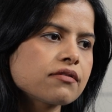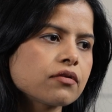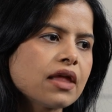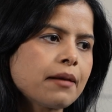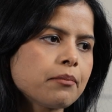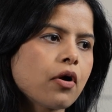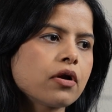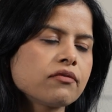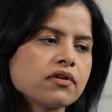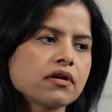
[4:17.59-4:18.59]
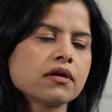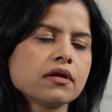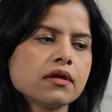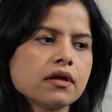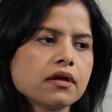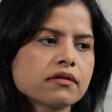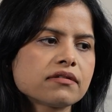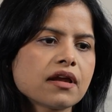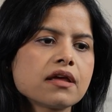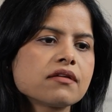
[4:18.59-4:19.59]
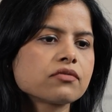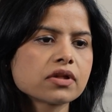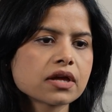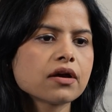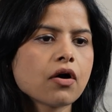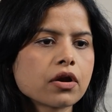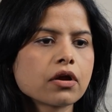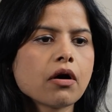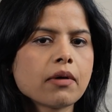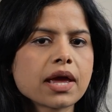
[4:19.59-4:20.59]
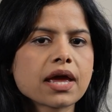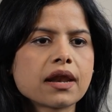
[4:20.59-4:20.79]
So that part of the study is really ongoing,